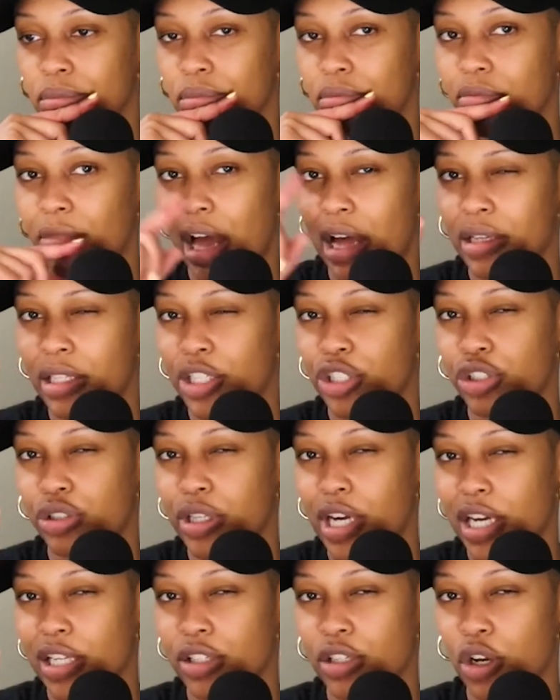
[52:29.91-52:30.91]
I'll let you
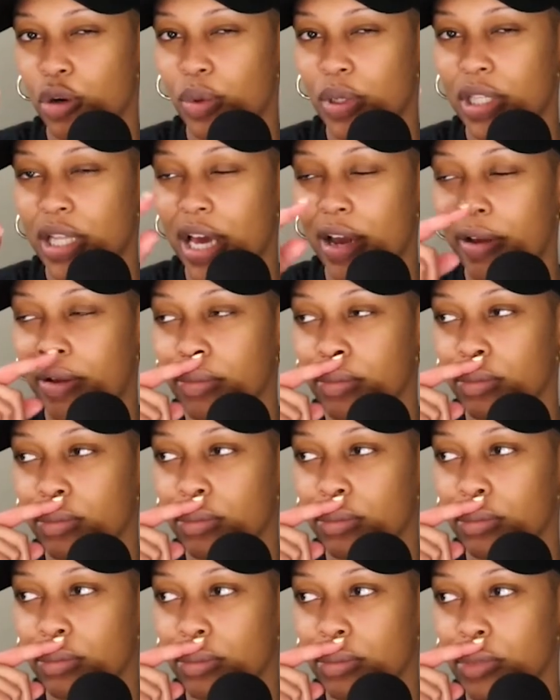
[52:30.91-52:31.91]
guys know when that
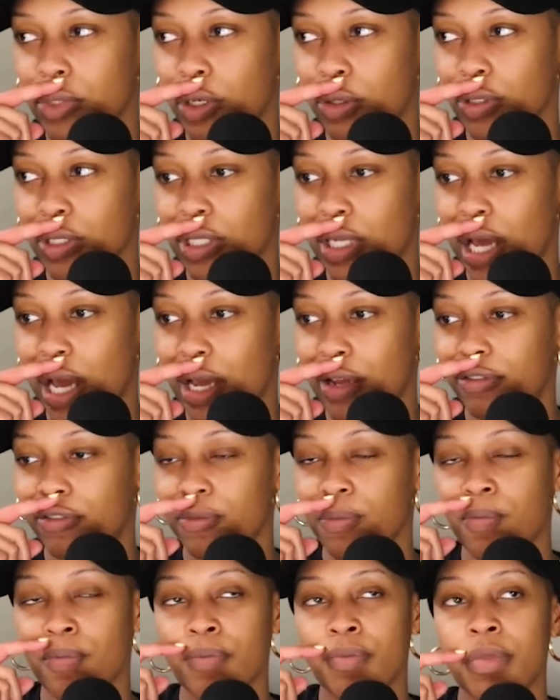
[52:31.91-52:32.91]
goes live.
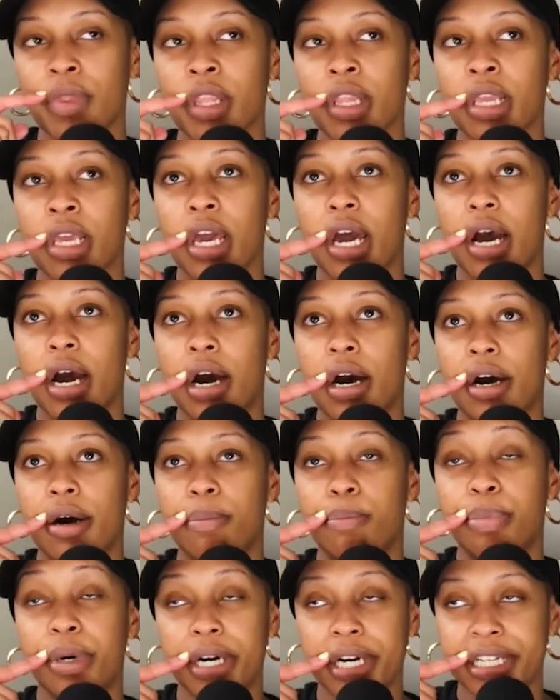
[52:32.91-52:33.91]

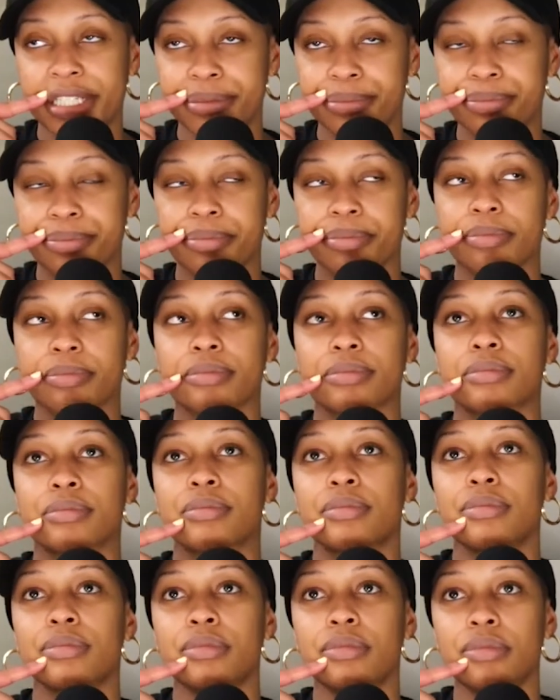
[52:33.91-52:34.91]
But
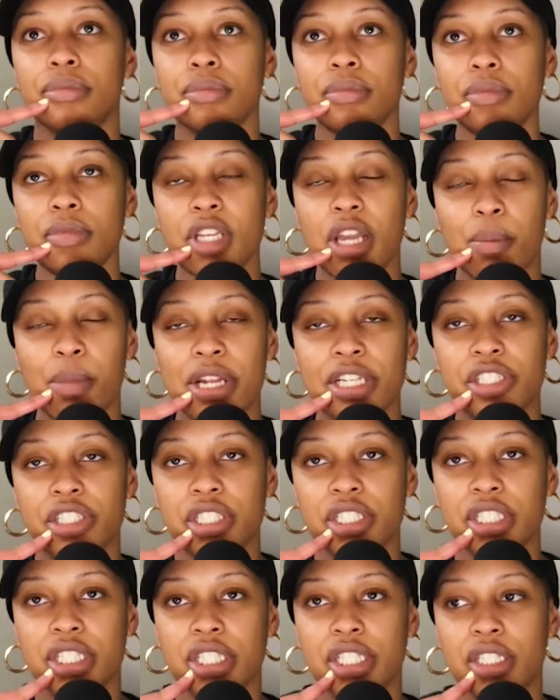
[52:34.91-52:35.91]
I
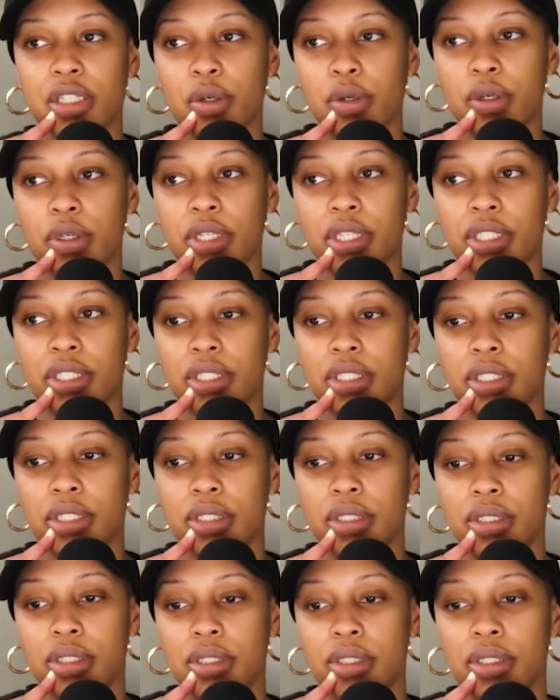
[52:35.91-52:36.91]
mentioned it on
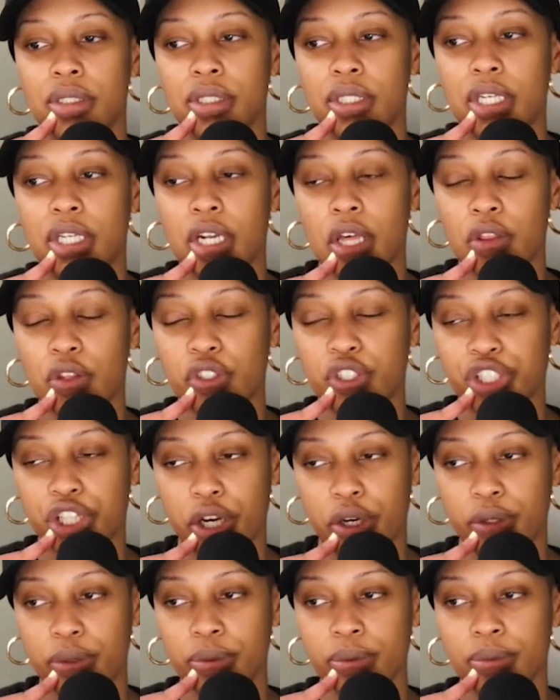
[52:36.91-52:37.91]
another
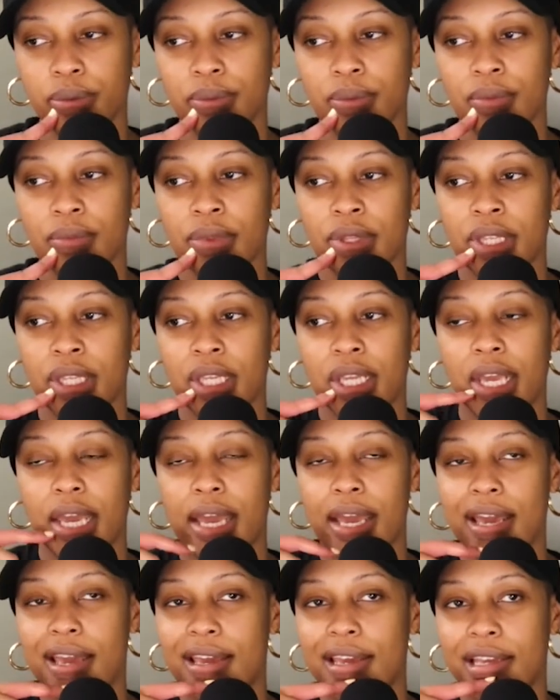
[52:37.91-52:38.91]
show.
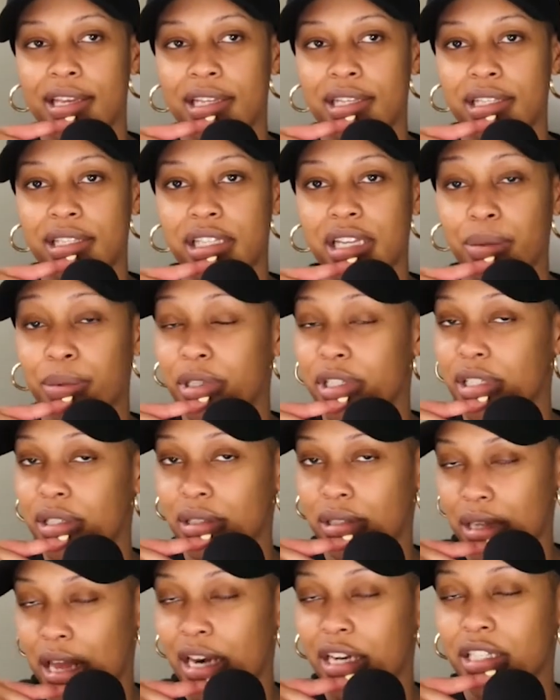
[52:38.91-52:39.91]
And I'm
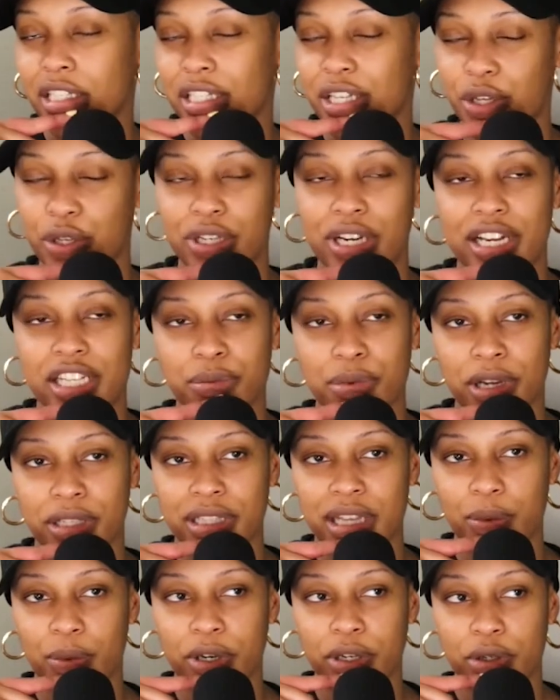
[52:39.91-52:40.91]
excited to tell you guys about
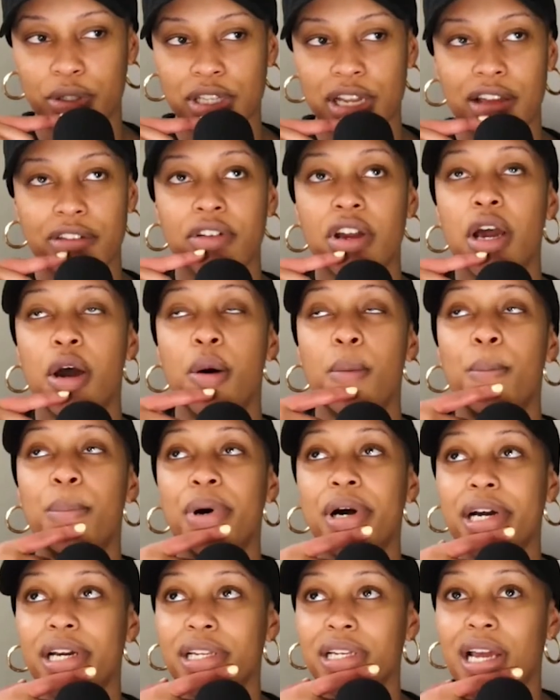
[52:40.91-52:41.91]
that when it goes live.
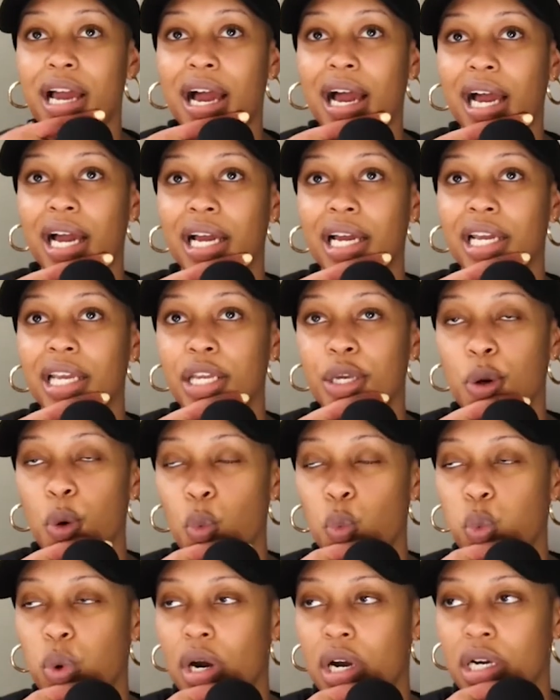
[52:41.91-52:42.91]
But I
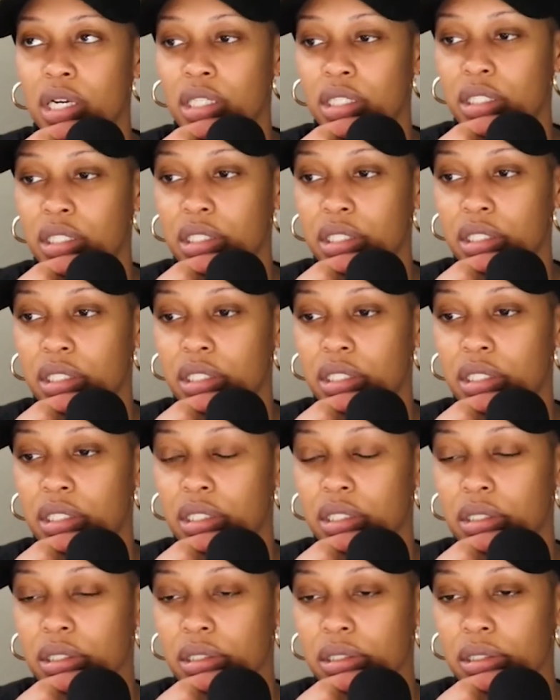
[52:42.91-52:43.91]
was
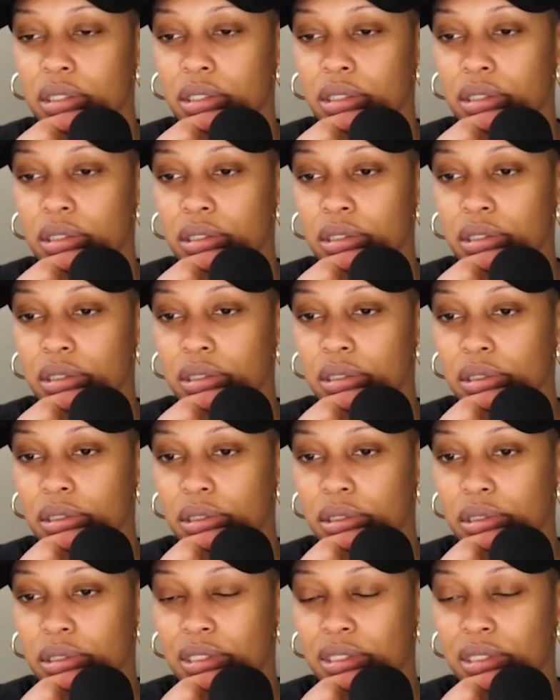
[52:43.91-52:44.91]

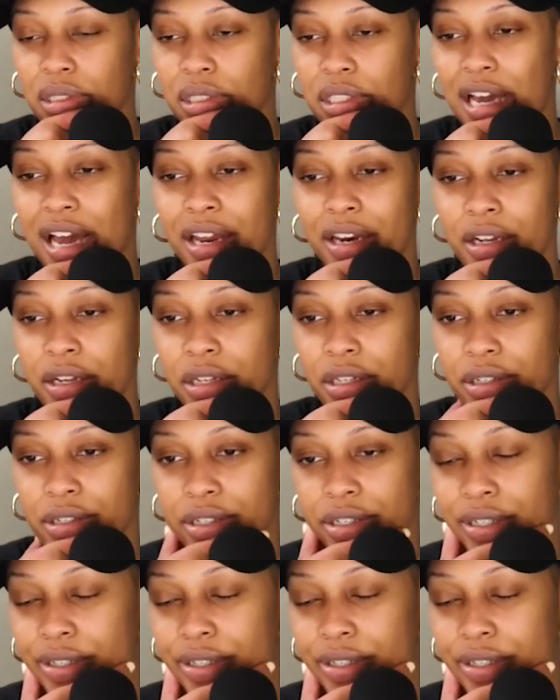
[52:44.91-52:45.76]
kind of